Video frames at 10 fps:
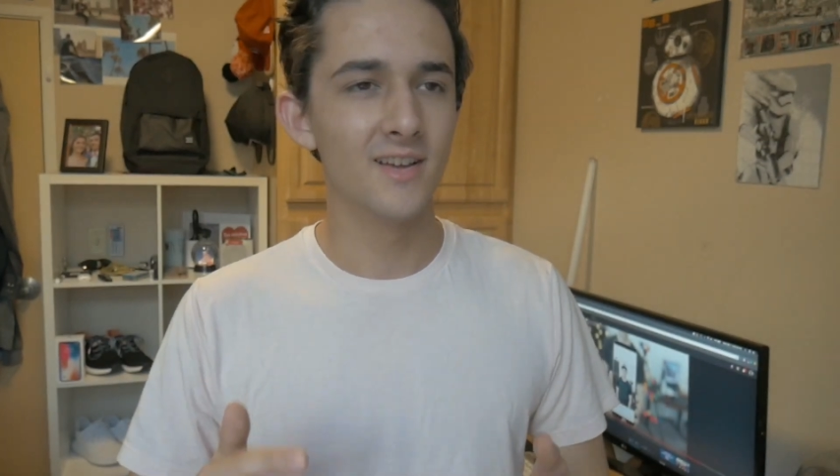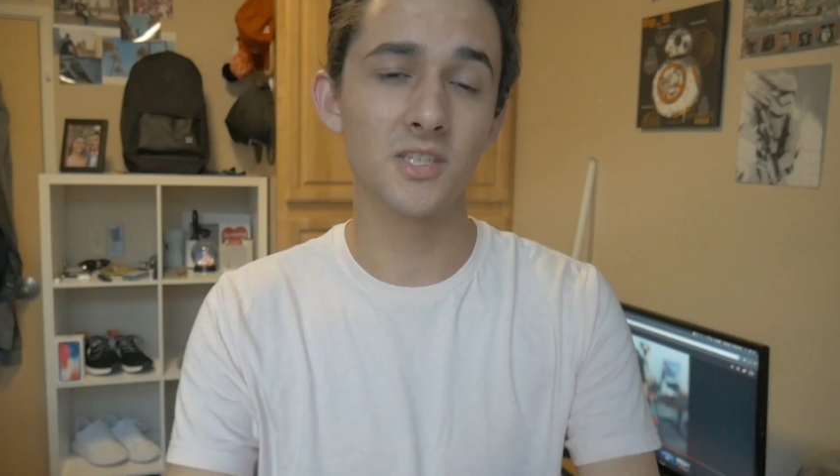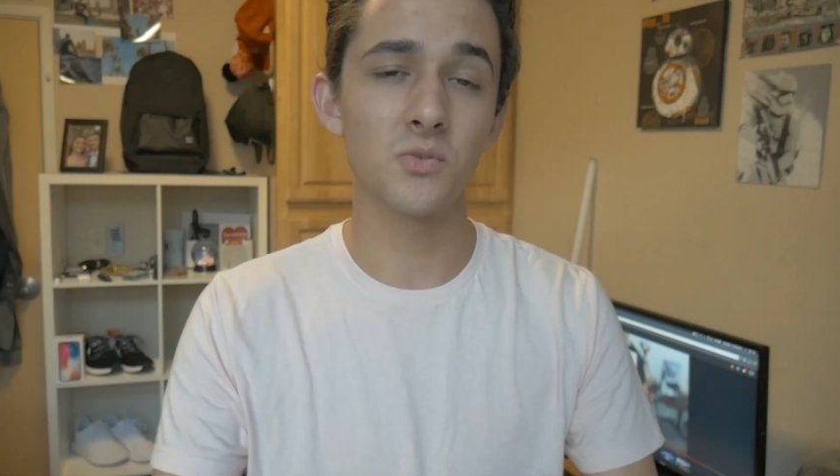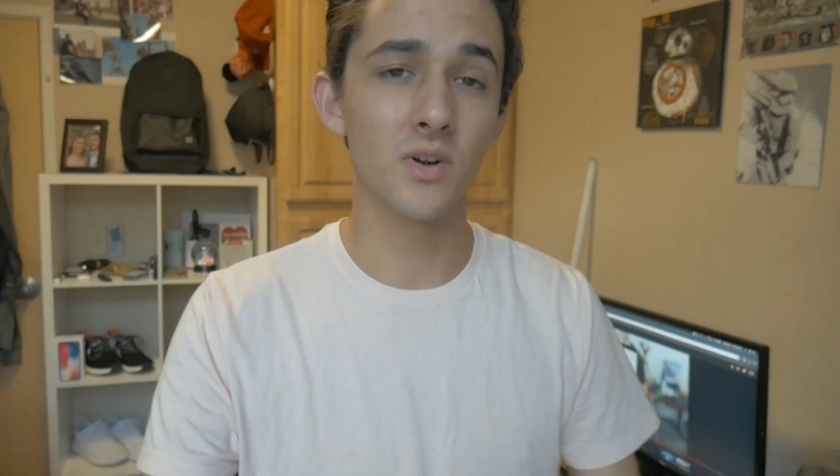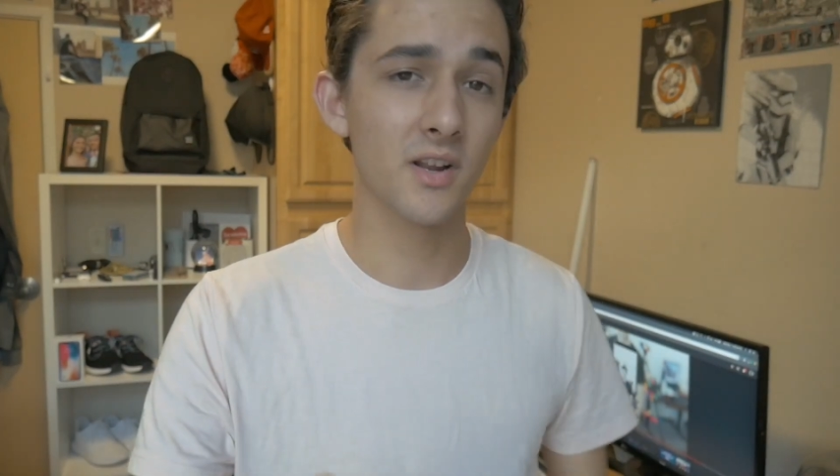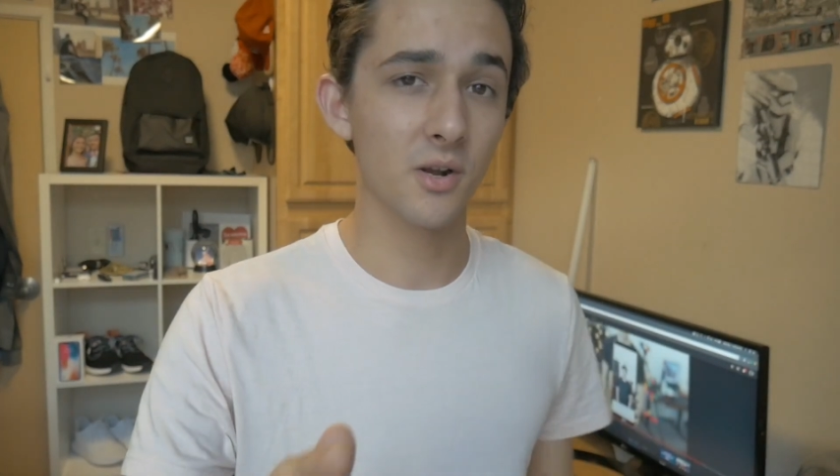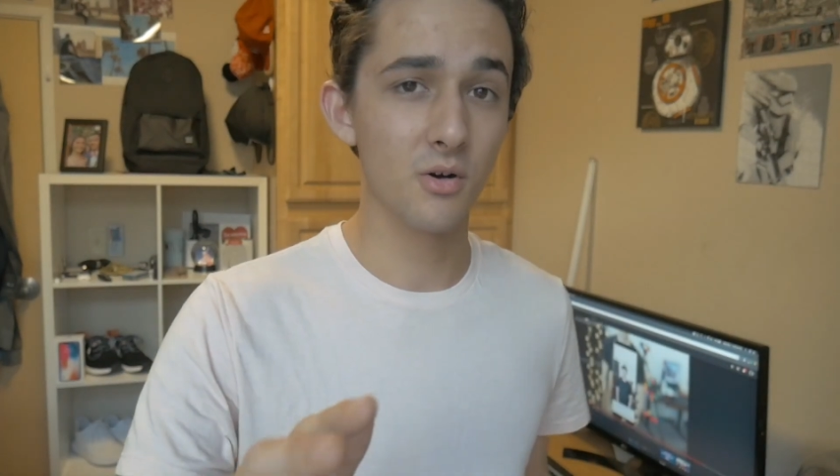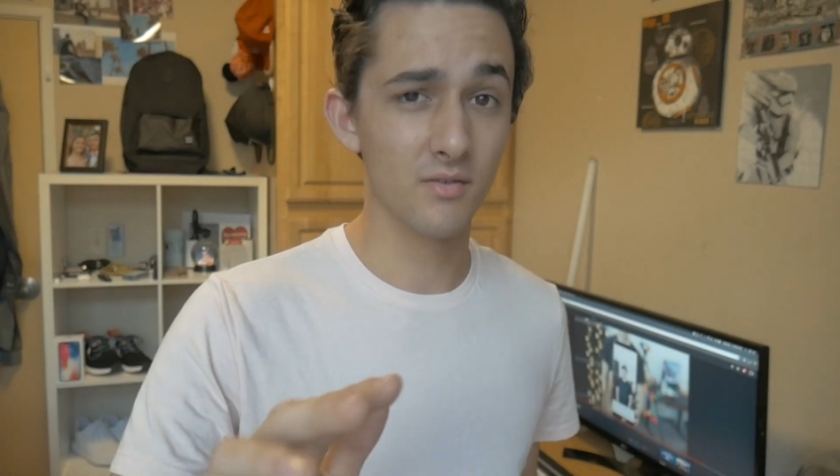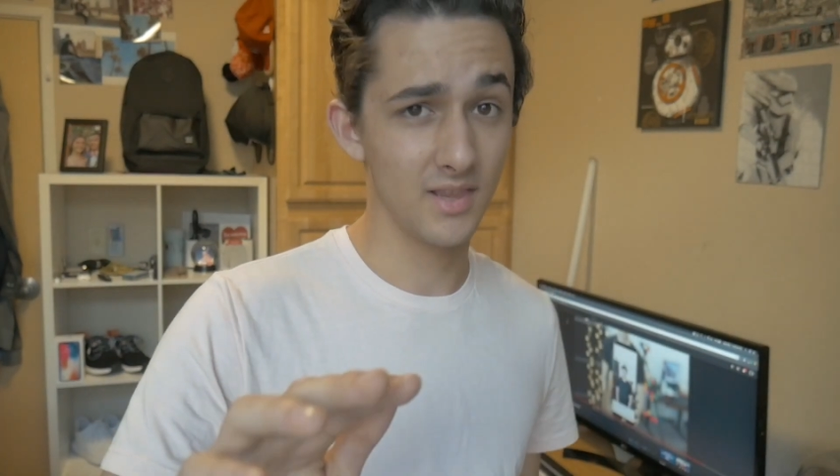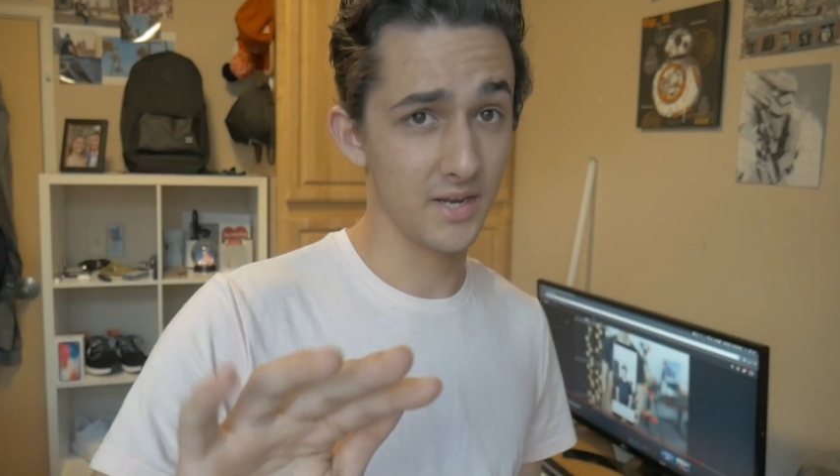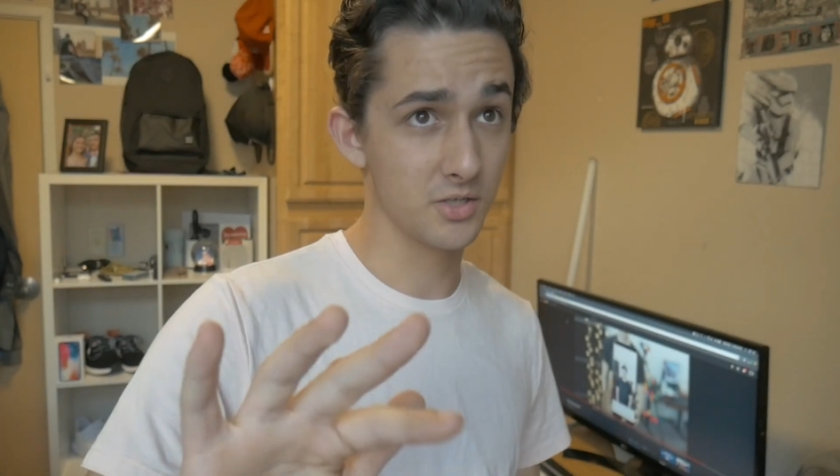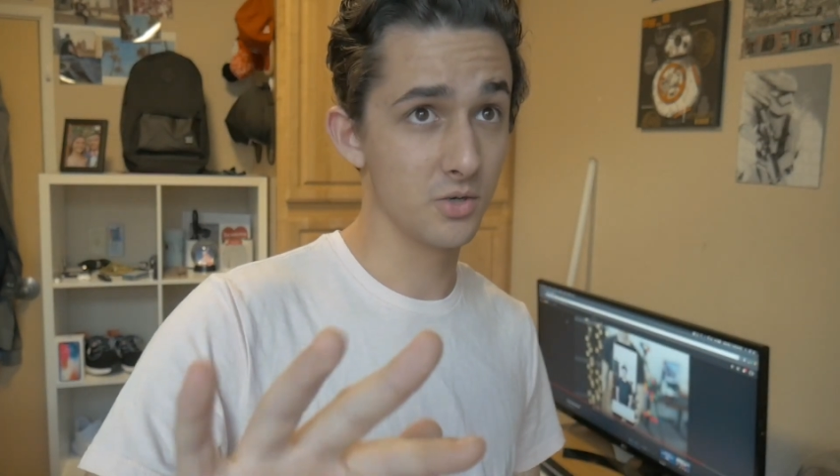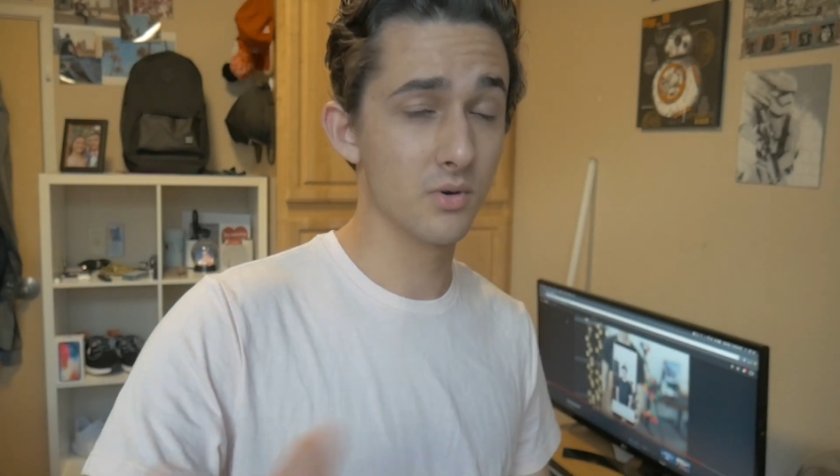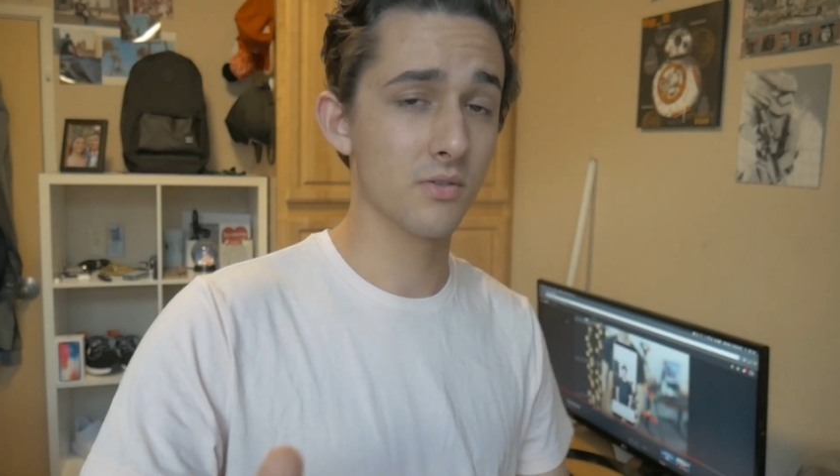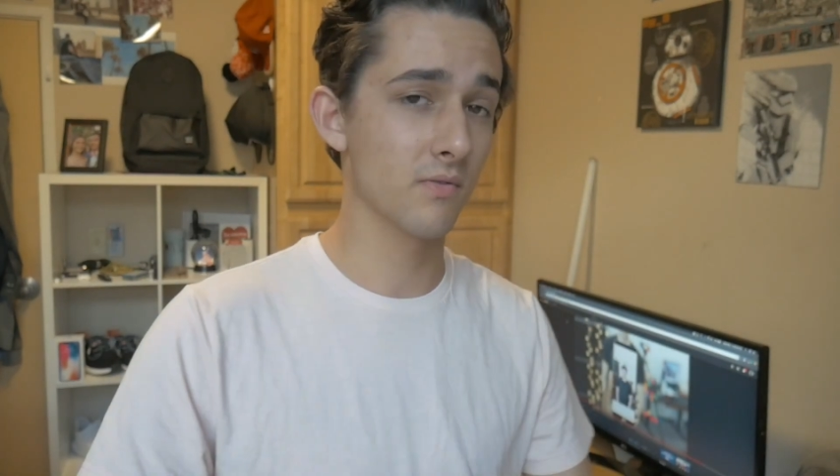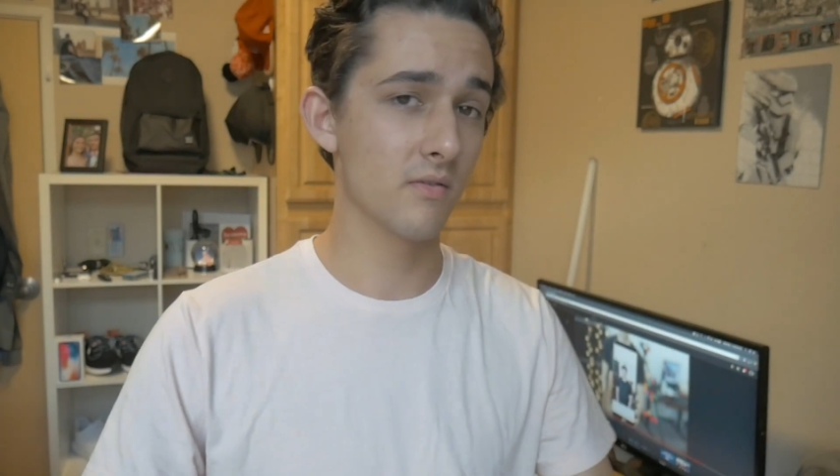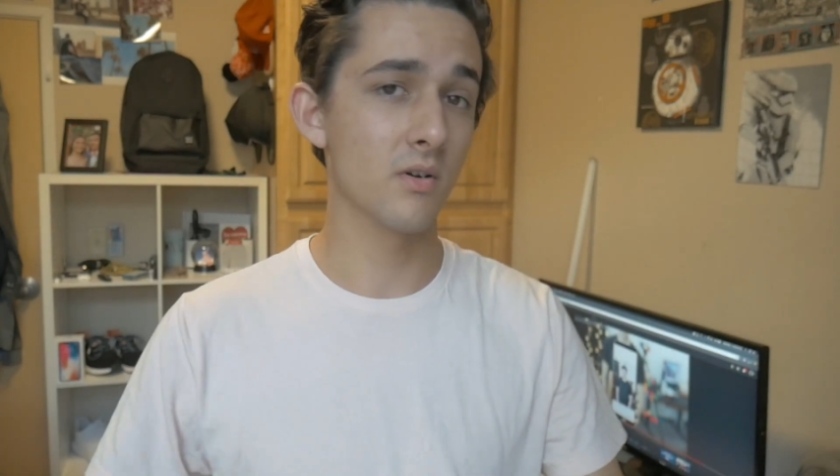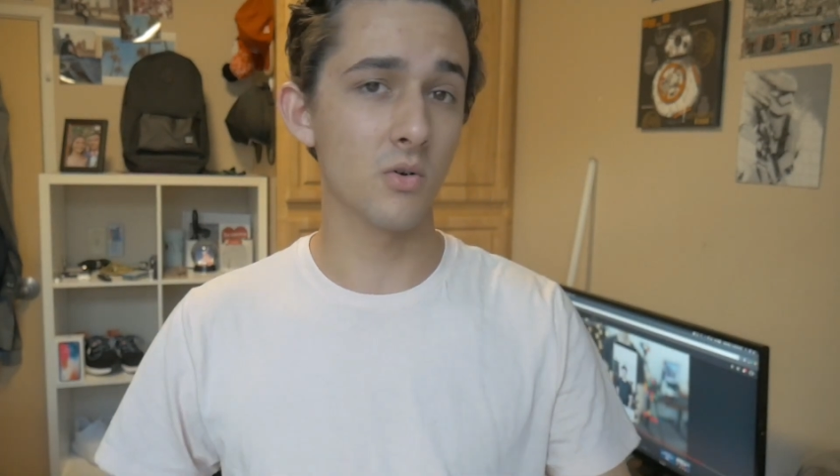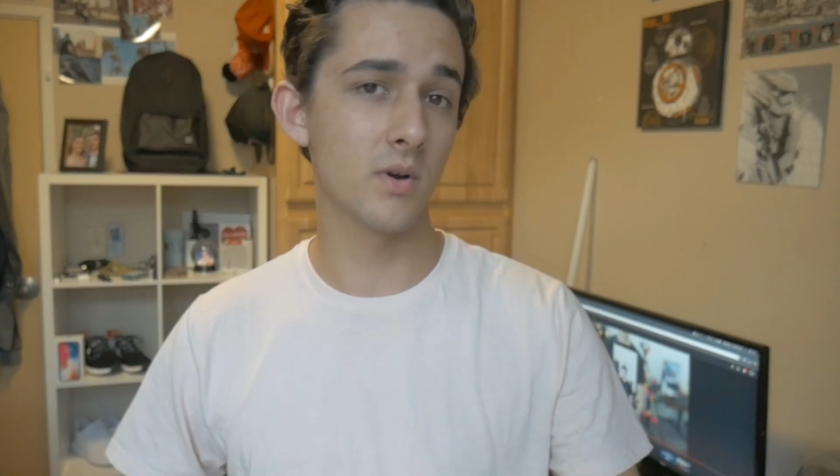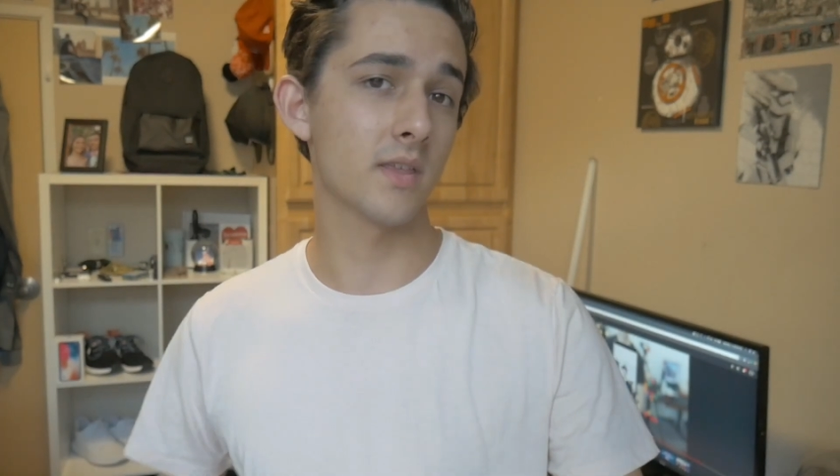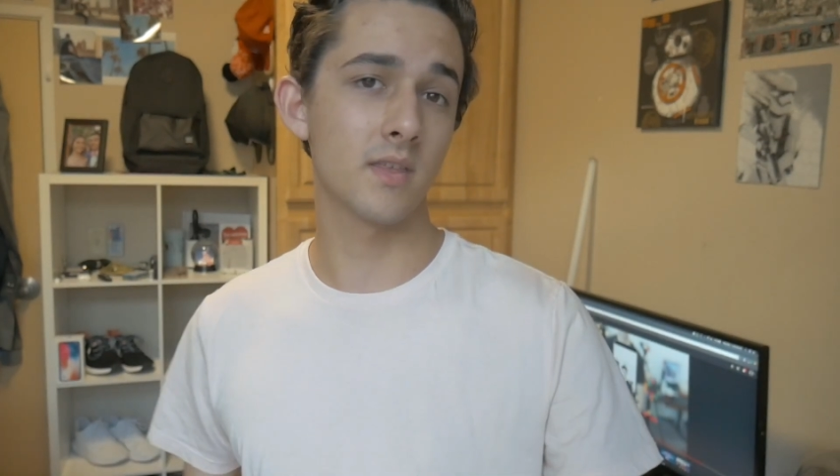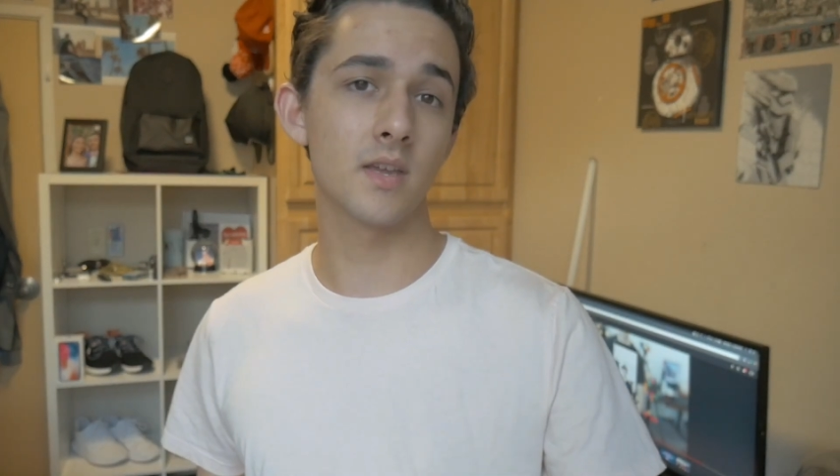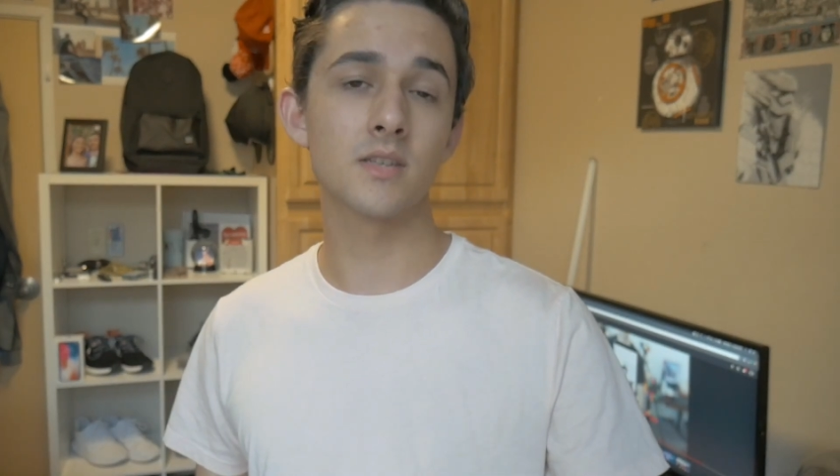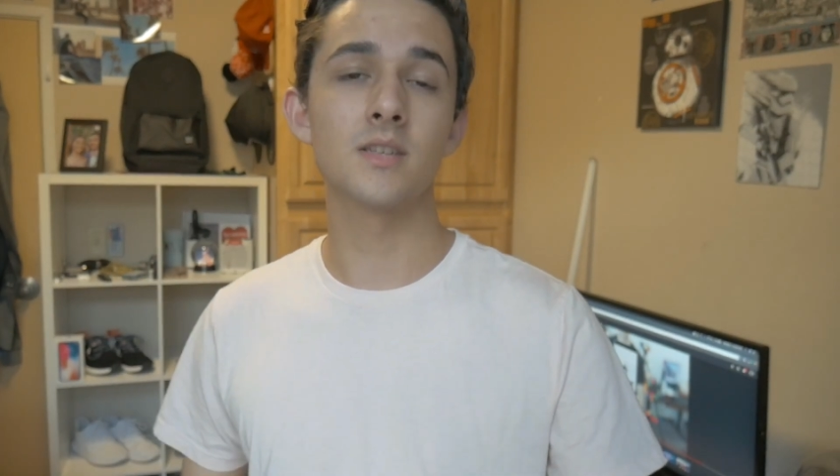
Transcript: I just wanted to go over like 2 or 3 real quick things.